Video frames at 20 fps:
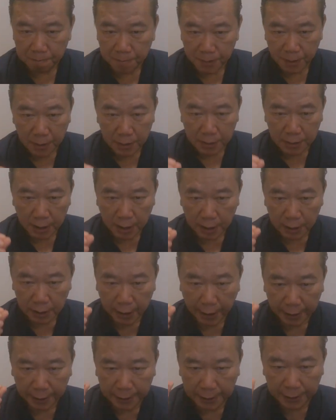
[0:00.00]
is
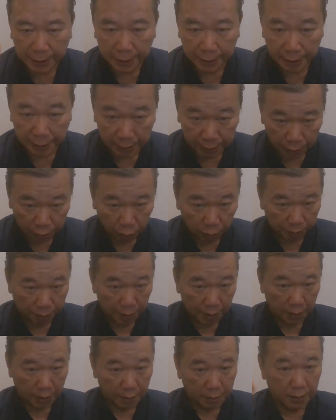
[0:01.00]
can create a
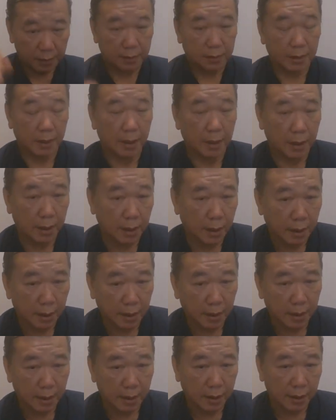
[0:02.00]
super
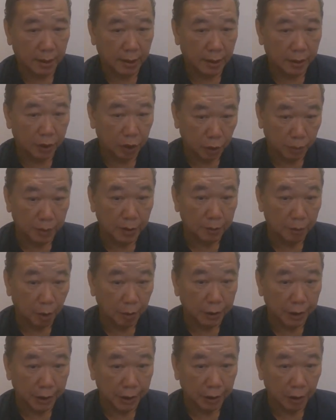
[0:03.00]
a super
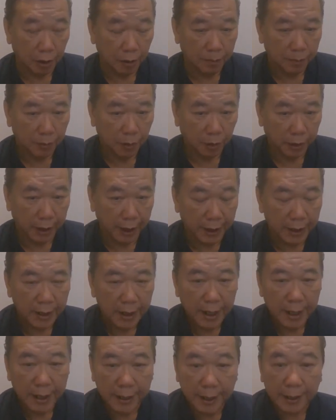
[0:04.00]
body, you know. Okay,
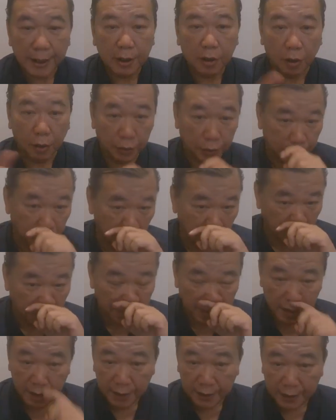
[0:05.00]
then they control.
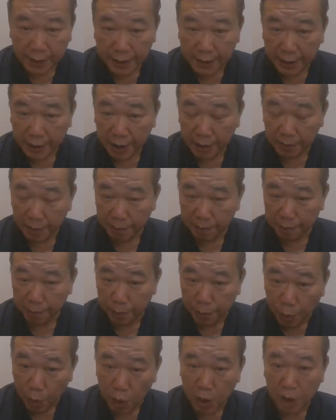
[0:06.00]
Then they give a
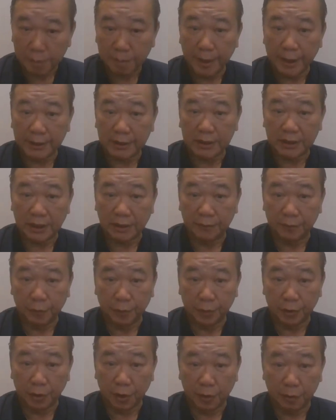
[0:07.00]
poor man's food,
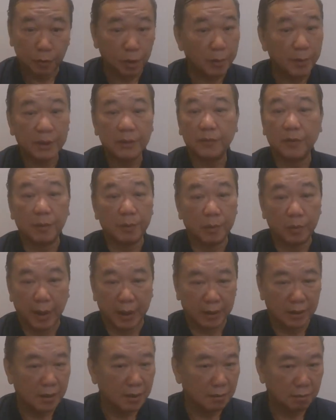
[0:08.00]
you know. Poor man's food mean
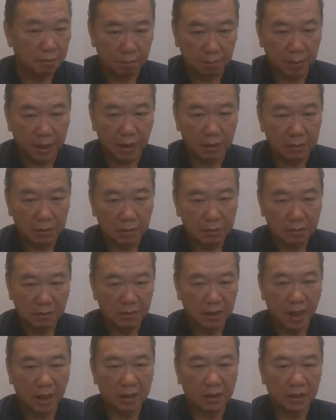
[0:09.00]
what? Milk
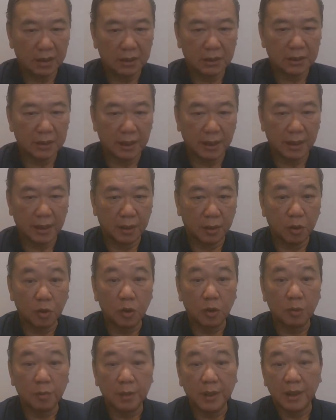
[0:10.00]
and this
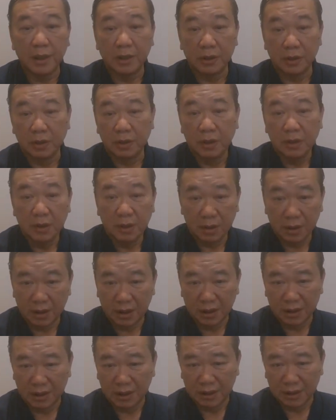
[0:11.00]
wholemeal, you know.
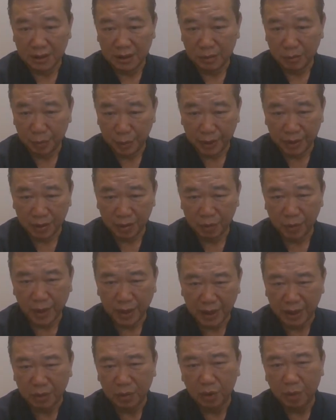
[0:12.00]
The wheat where
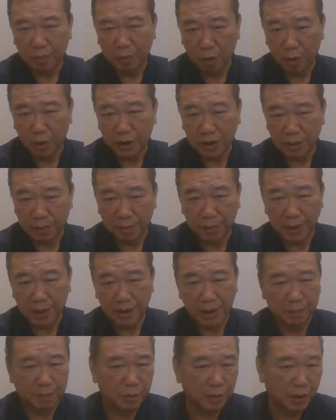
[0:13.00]
they do not polish the wheat,
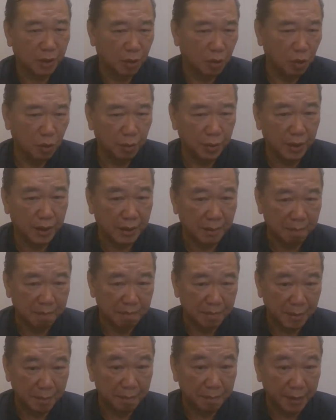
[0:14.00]
they put the wholemeal,
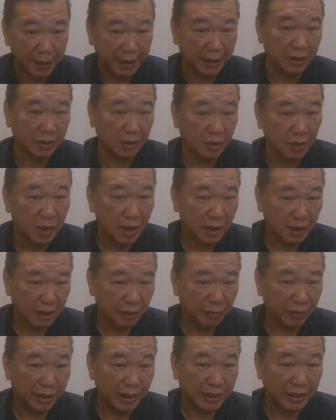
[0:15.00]
the bread, you know, the
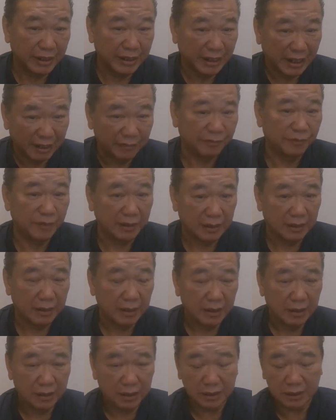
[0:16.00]
very rough
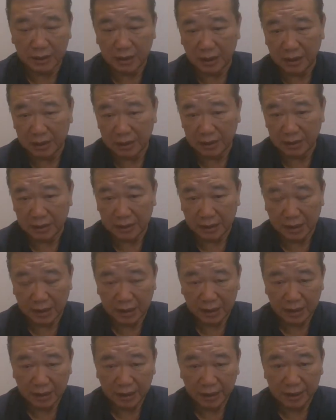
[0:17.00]
this
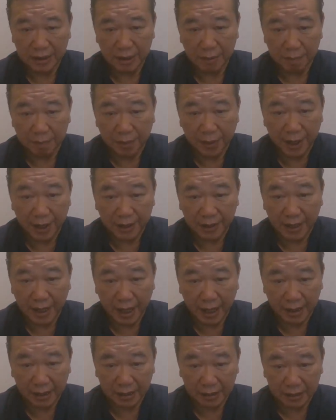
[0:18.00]
bread
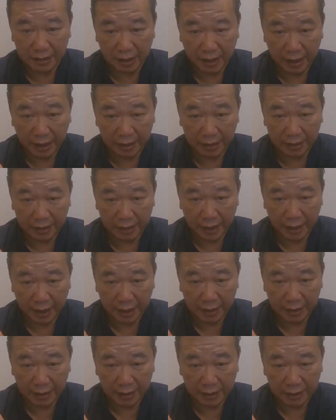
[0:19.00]
and
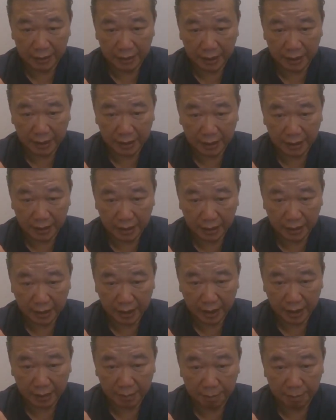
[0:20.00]
this and